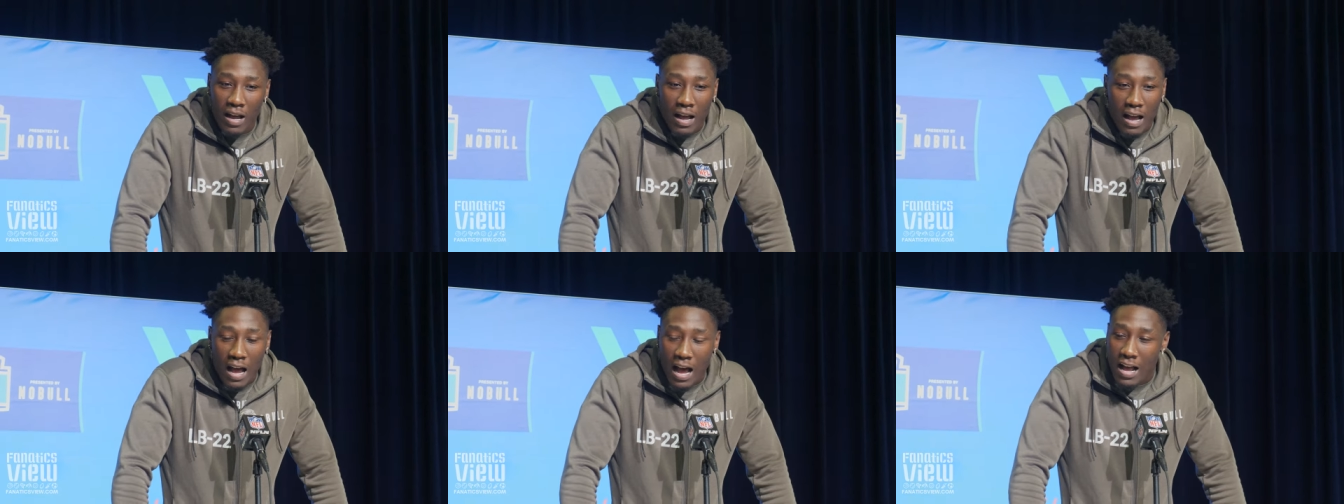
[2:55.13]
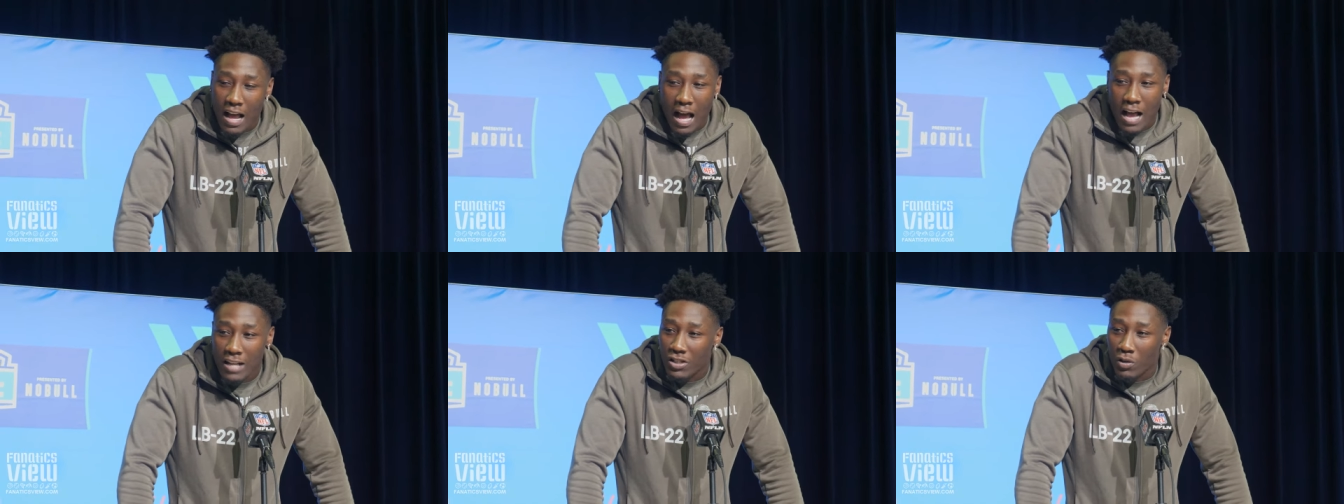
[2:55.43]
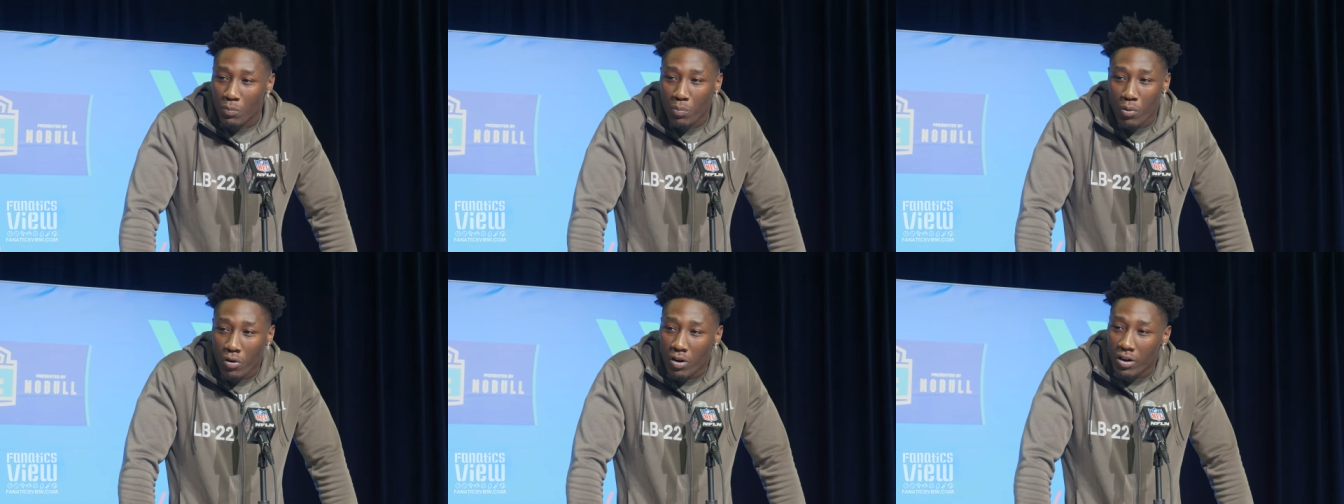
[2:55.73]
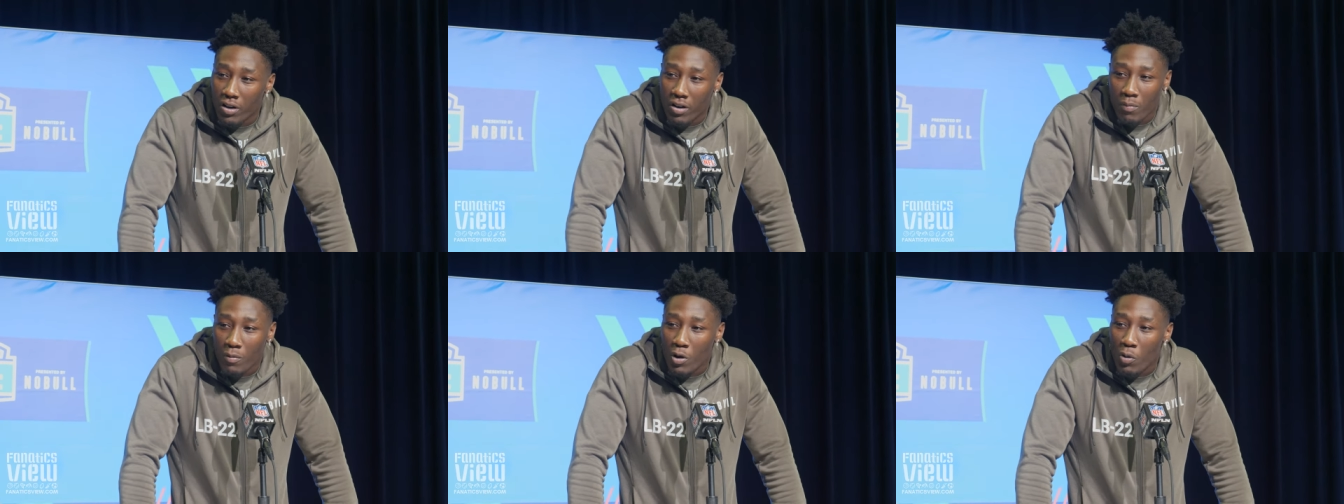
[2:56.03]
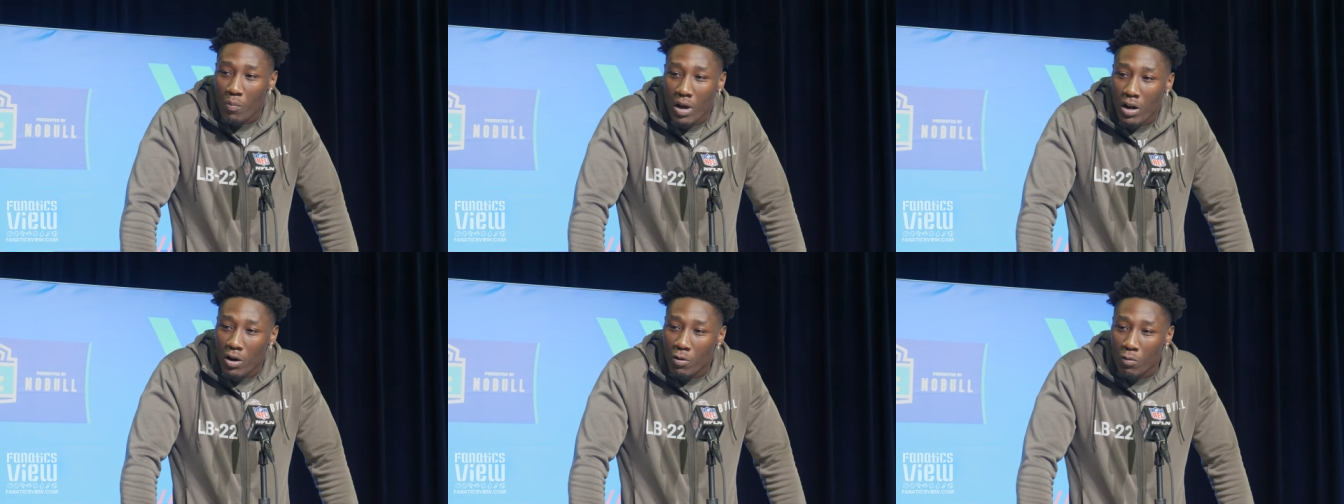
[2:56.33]
I, I supported him
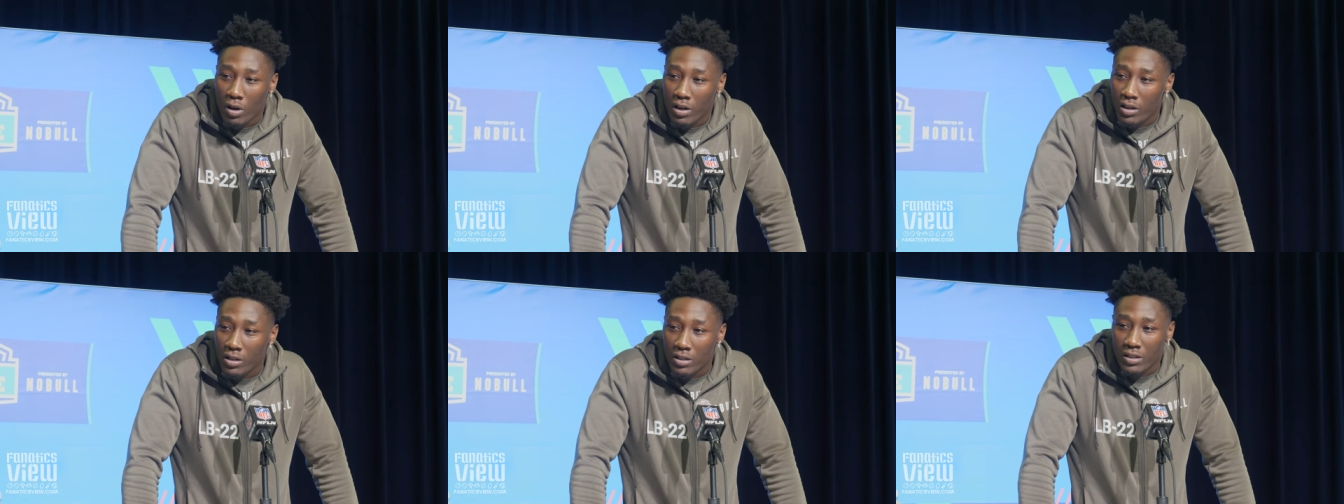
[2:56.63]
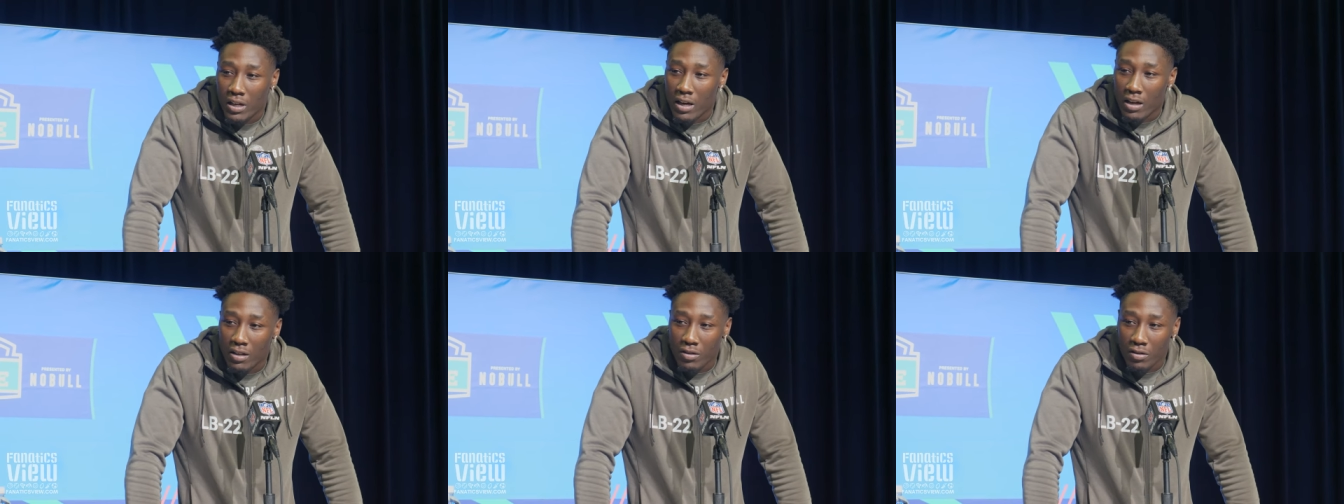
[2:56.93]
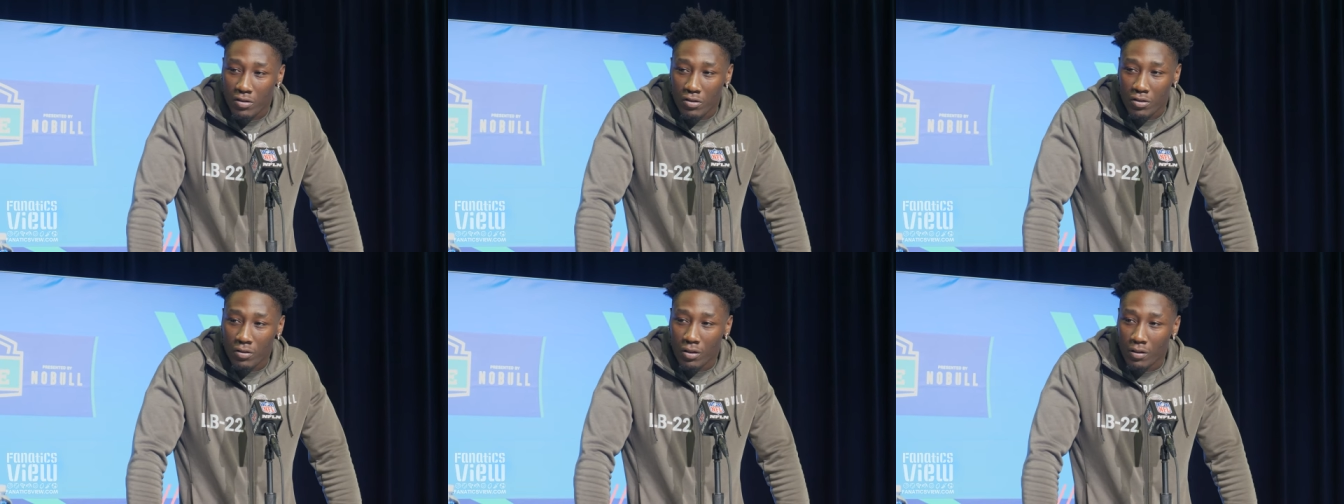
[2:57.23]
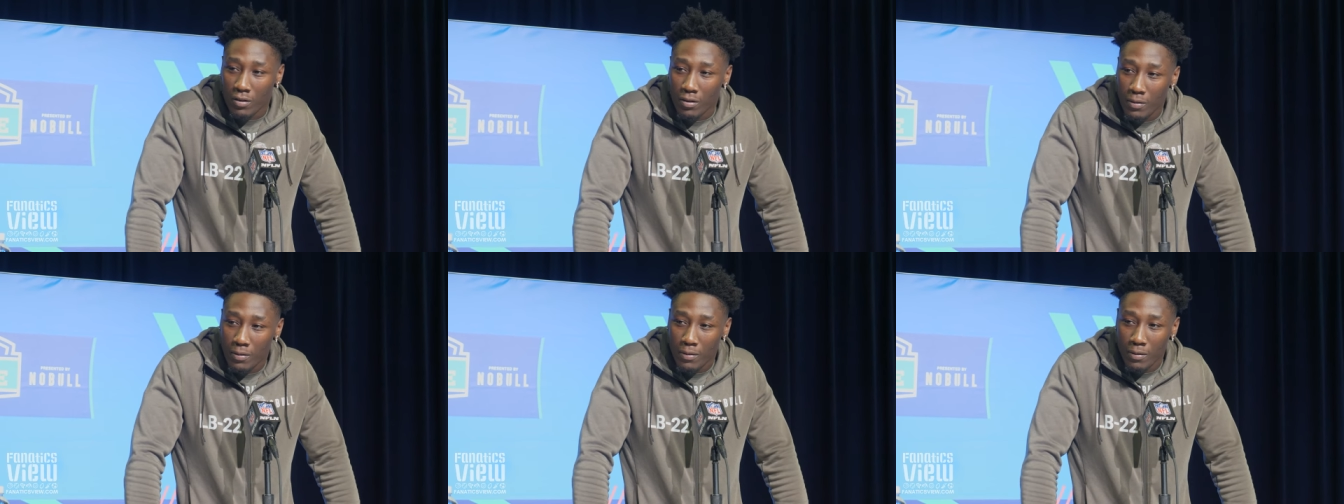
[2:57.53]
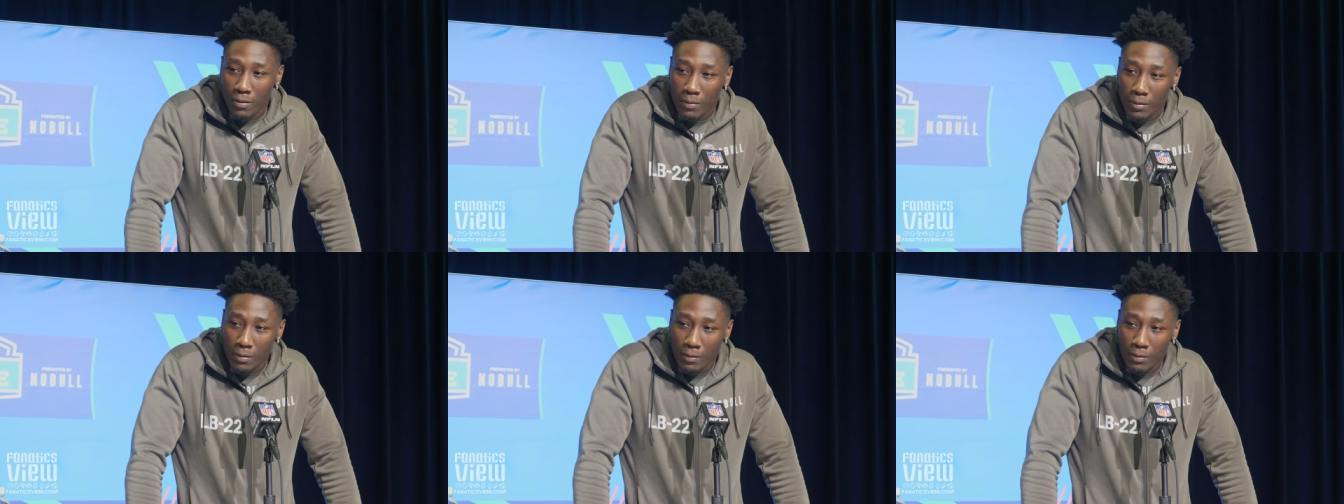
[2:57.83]
no matter what he decided to do.
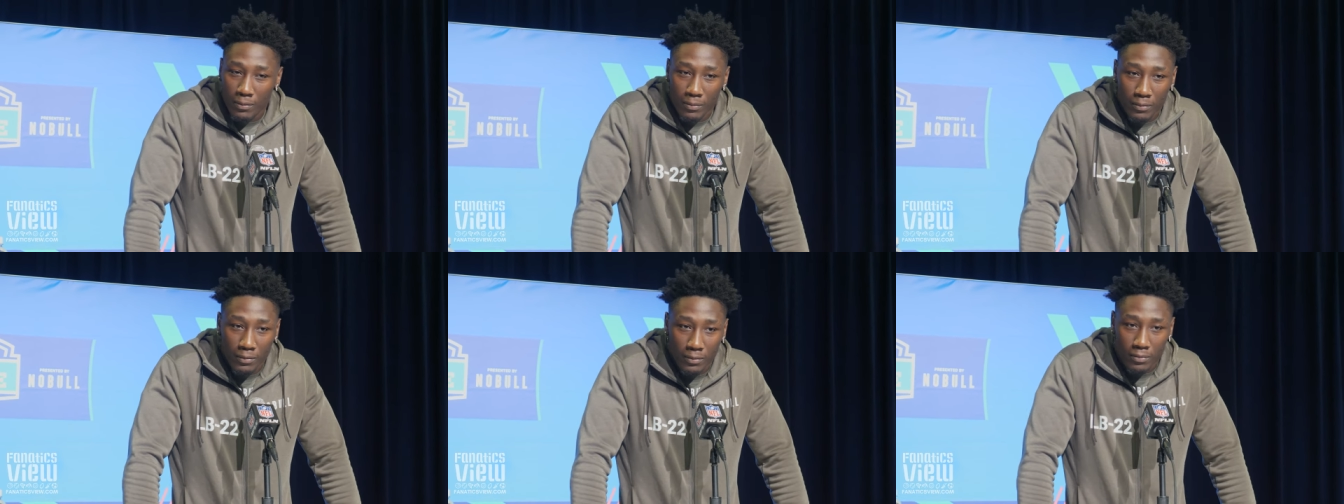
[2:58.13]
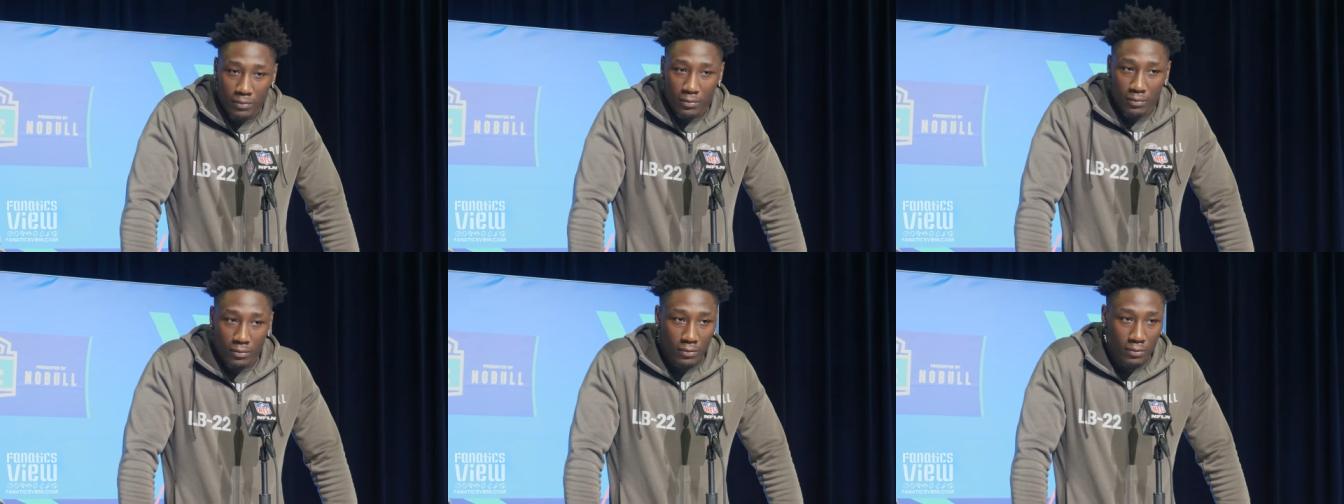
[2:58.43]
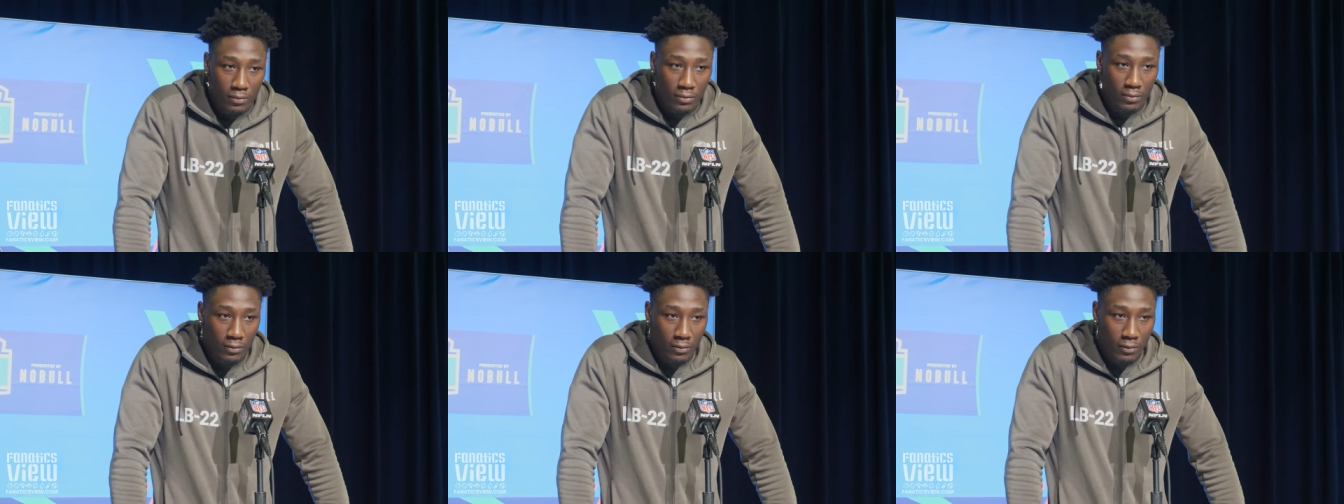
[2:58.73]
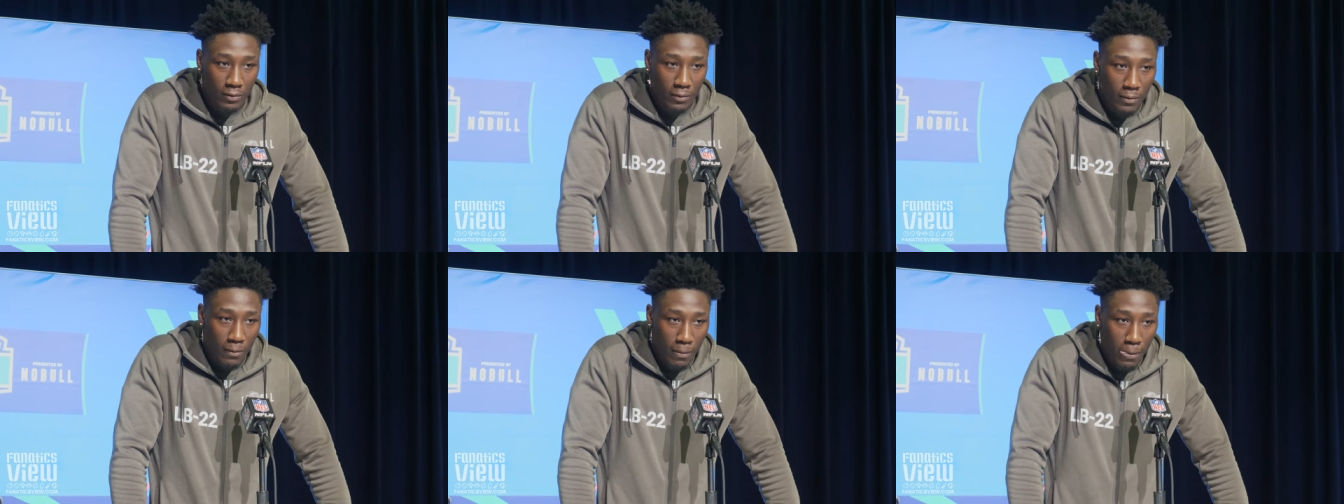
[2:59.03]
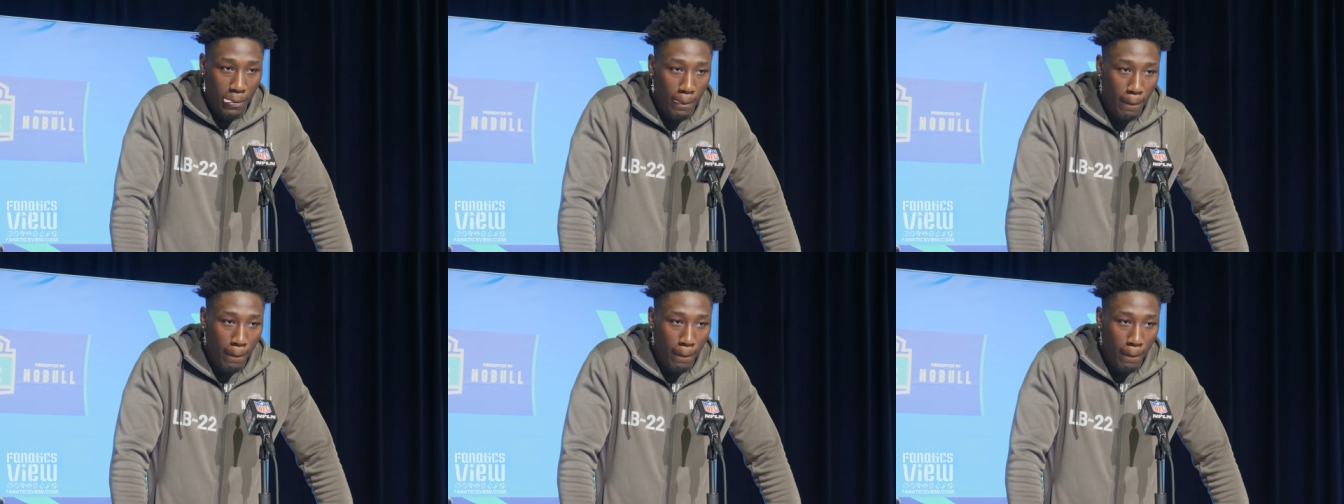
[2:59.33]
How do you feel like the Senior Bowl